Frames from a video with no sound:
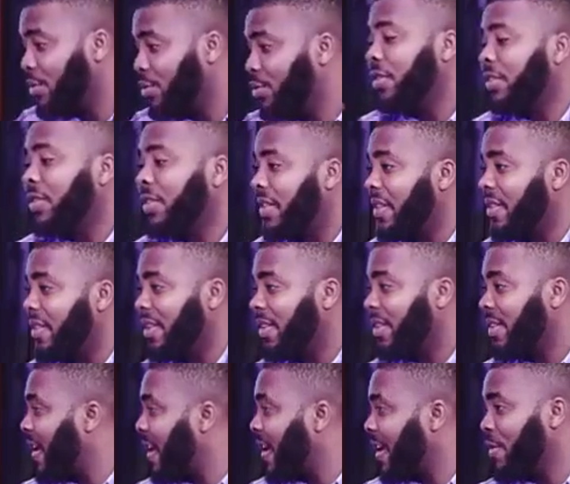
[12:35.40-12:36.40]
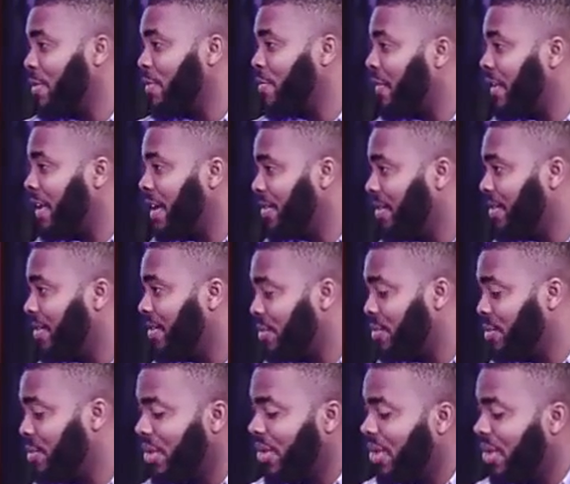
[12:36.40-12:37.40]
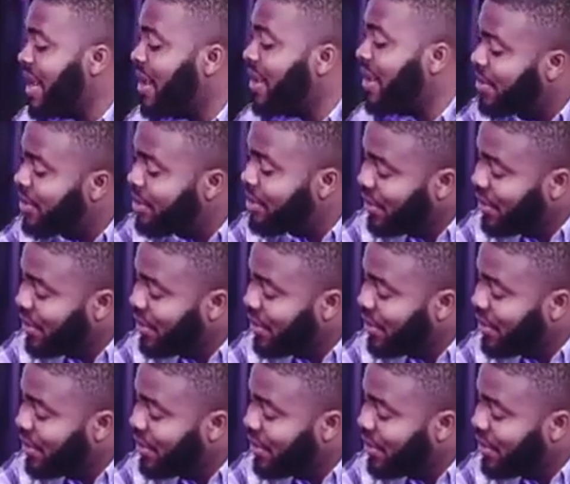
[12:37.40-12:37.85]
to states, it's like a vast statement. They are still